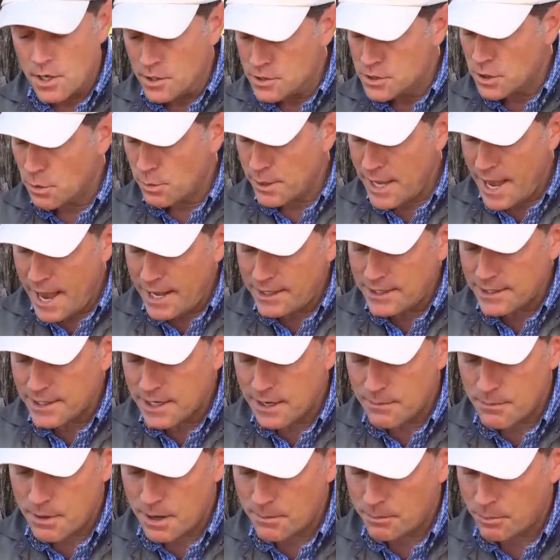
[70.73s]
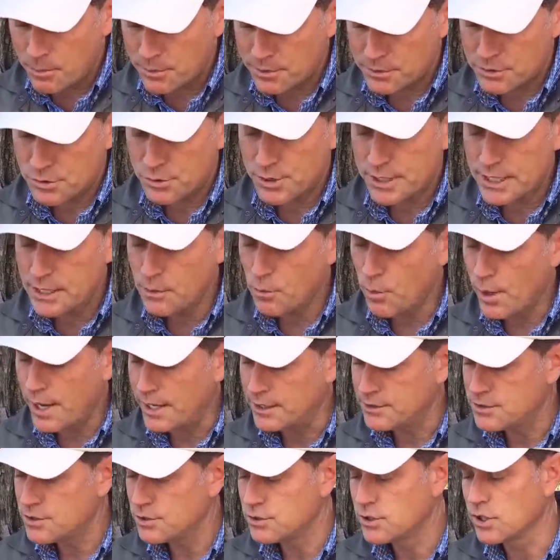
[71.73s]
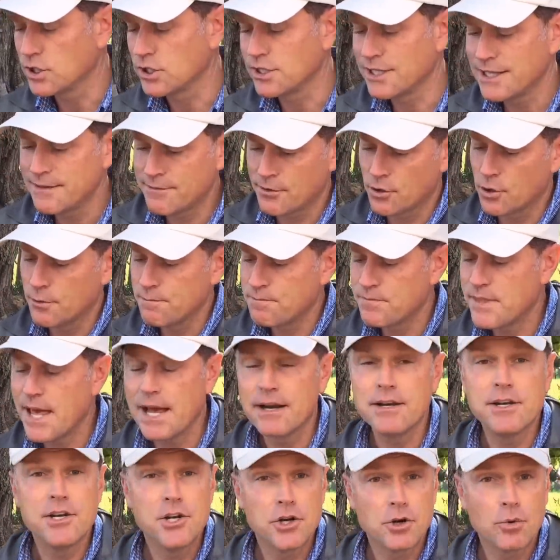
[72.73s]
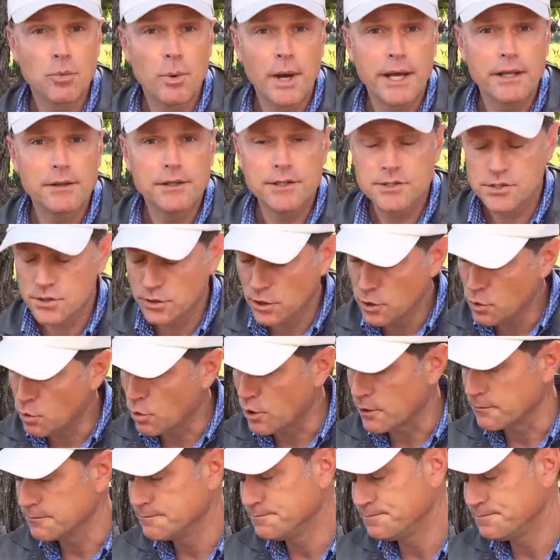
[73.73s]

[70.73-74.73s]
So we had to come up with a tricky way to deliver that near-weightless lure.